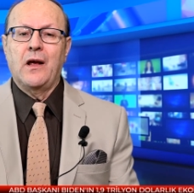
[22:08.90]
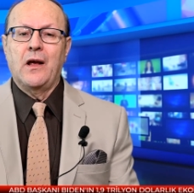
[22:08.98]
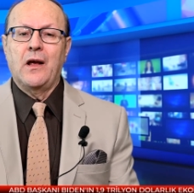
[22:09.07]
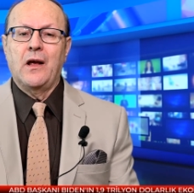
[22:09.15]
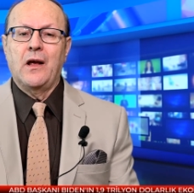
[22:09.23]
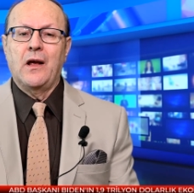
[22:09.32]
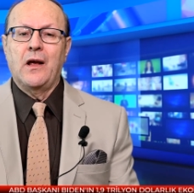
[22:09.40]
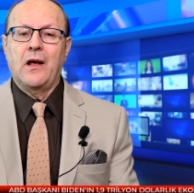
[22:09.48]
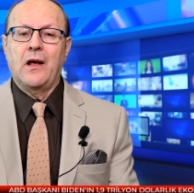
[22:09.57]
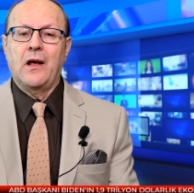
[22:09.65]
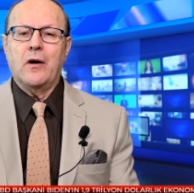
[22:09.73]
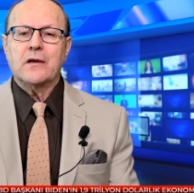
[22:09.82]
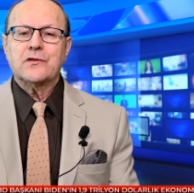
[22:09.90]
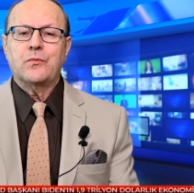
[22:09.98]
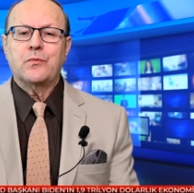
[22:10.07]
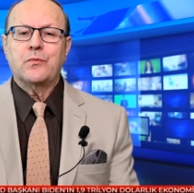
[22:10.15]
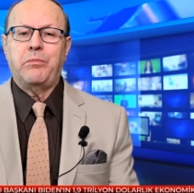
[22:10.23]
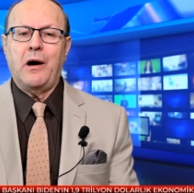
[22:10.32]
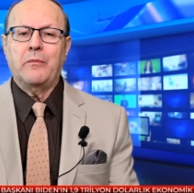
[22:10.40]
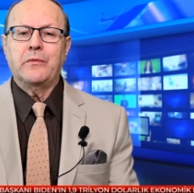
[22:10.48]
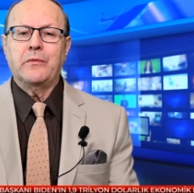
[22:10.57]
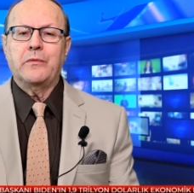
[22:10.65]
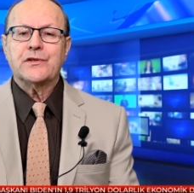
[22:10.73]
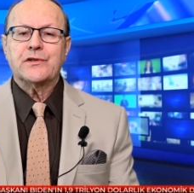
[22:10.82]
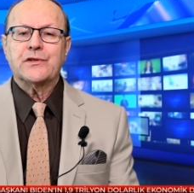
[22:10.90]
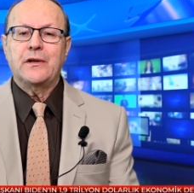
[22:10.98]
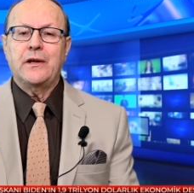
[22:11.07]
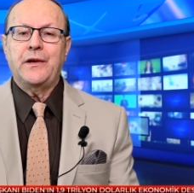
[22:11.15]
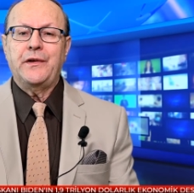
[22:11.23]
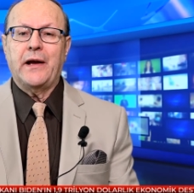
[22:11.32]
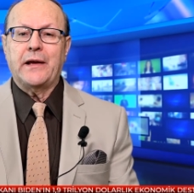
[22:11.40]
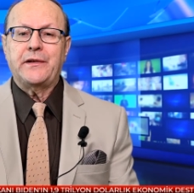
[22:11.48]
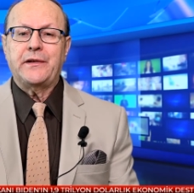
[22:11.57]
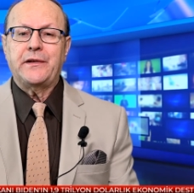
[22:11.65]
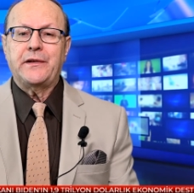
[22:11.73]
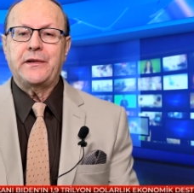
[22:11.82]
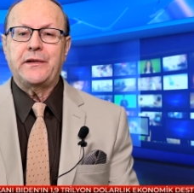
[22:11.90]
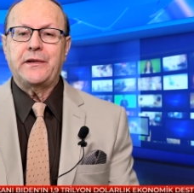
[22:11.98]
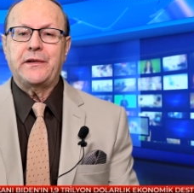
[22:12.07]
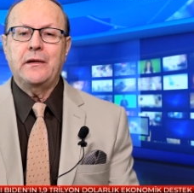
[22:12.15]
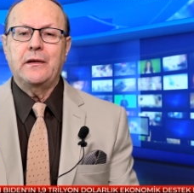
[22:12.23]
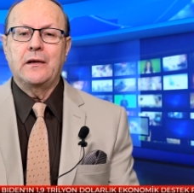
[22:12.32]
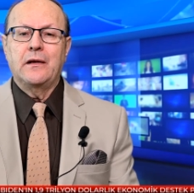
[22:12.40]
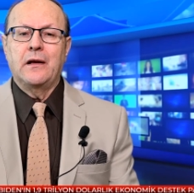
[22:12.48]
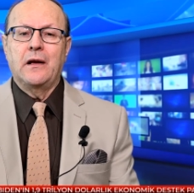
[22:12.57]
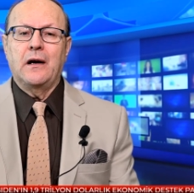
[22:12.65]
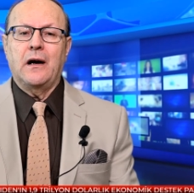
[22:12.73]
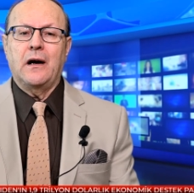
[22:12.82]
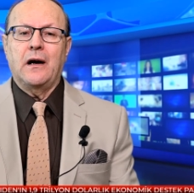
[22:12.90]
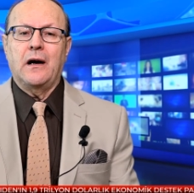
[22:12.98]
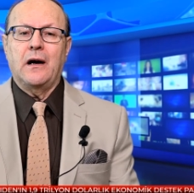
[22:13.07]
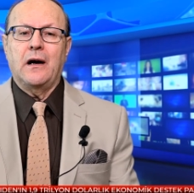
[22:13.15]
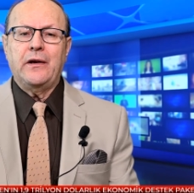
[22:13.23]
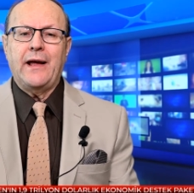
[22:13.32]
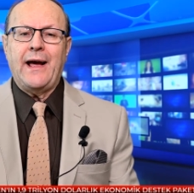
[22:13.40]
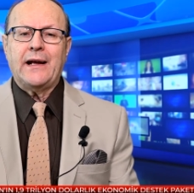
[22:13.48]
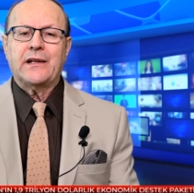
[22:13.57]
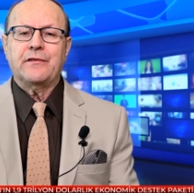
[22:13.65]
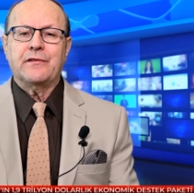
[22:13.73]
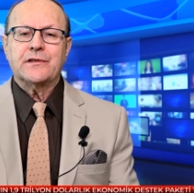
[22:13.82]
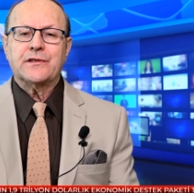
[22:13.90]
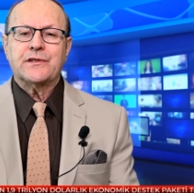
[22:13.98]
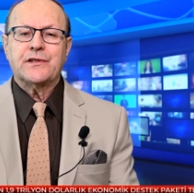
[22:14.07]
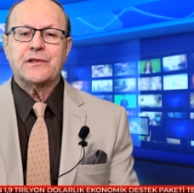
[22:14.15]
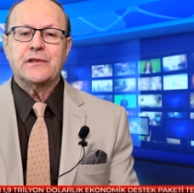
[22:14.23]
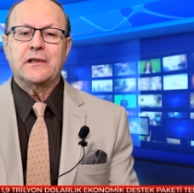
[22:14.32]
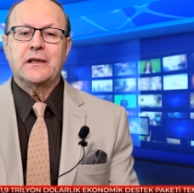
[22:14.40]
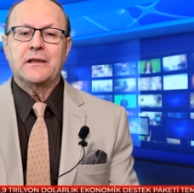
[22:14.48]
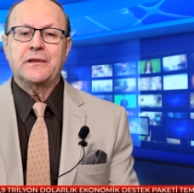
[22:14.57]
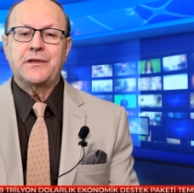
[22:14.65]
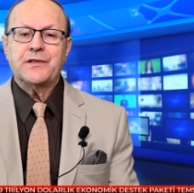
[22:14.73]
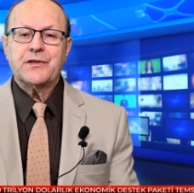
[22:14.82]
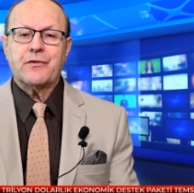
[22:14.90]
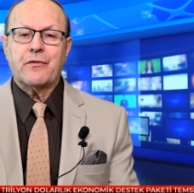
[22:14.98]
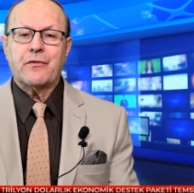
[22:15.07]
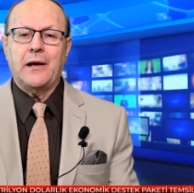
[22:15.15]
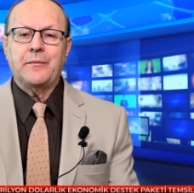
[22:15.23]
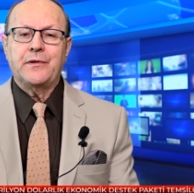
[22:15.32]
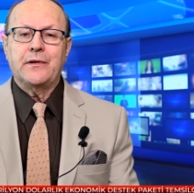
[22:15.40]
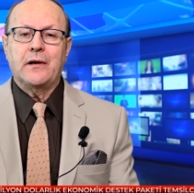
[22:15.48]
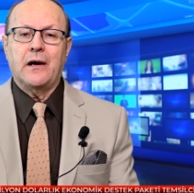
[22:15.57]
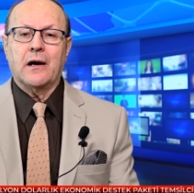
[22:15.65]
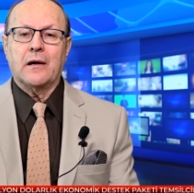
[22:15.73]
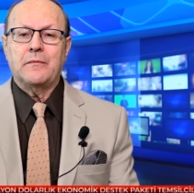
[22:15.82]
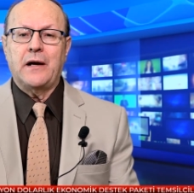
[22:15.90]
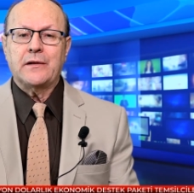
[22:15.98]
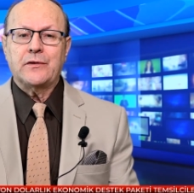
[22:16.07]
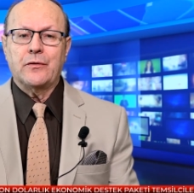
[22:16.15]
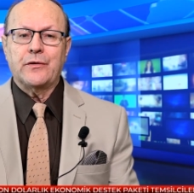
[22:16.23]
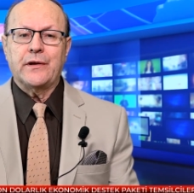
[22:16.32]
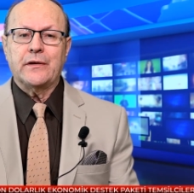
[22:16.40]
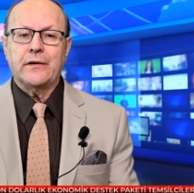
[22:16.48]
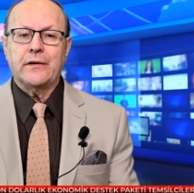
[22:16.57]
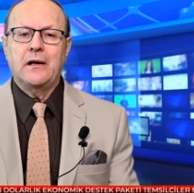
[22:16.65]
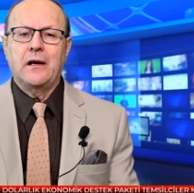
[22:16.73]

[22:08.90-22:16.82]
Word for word: When the memoirs were published in nineteen twenty, Armenian activists described Aram Andonian,